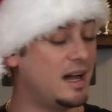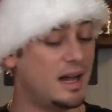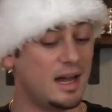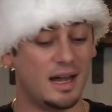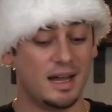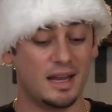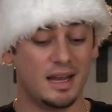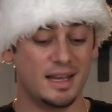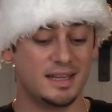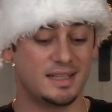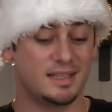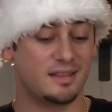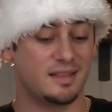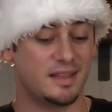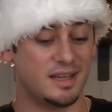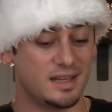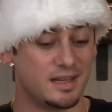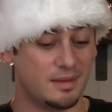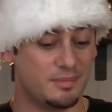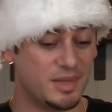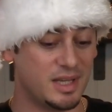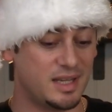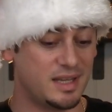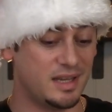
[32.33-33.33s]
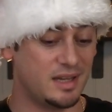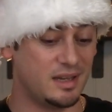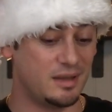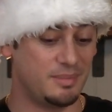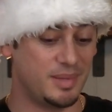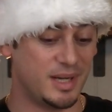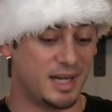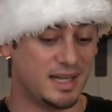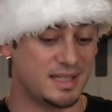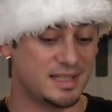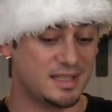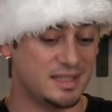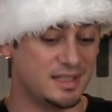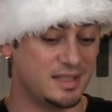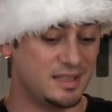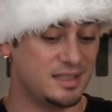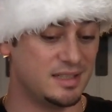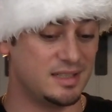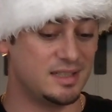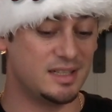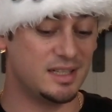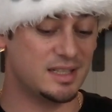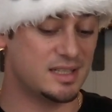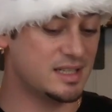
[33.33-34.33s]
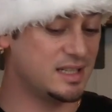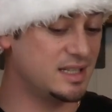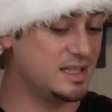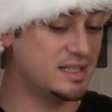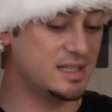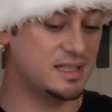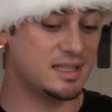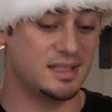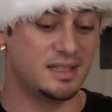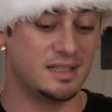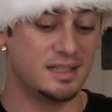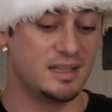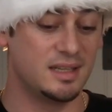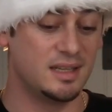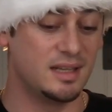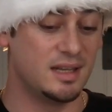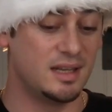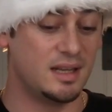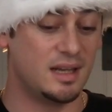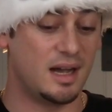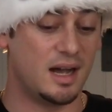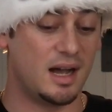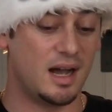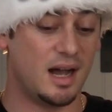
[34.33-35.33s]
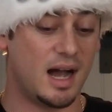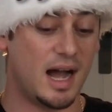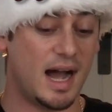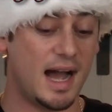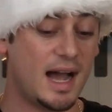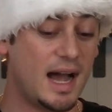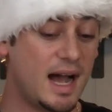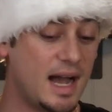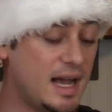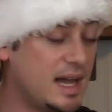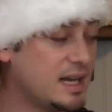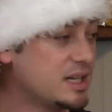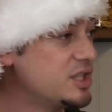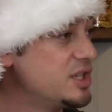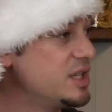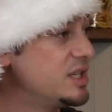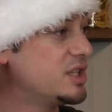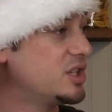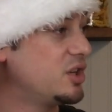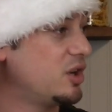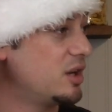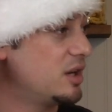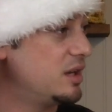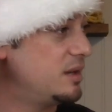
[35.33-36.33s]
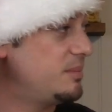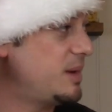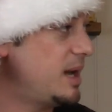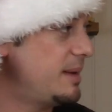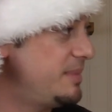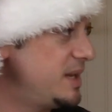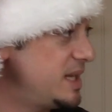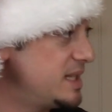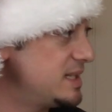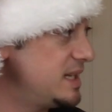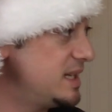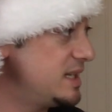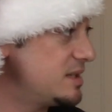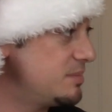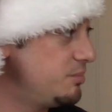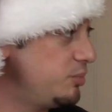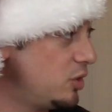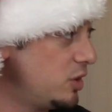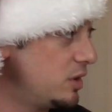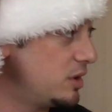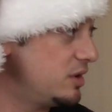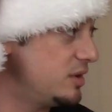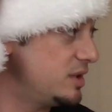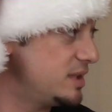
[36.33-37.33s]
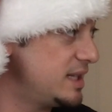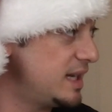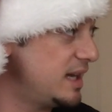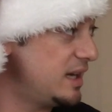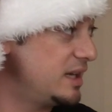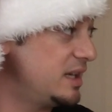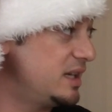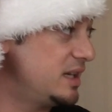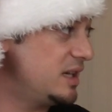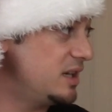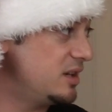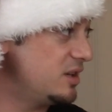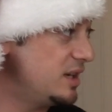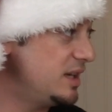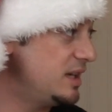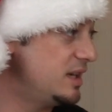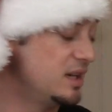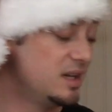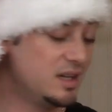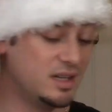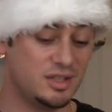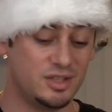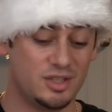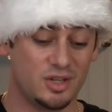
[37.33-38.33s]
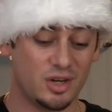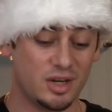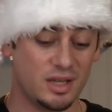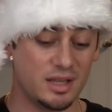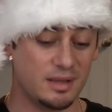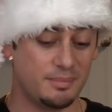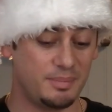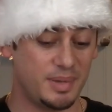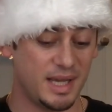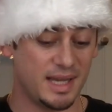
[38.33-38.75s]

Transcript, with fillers: I, I, like to think I'm the king of pasta just because uh, I, I, actually started my business, Buono Italian Eatery, during the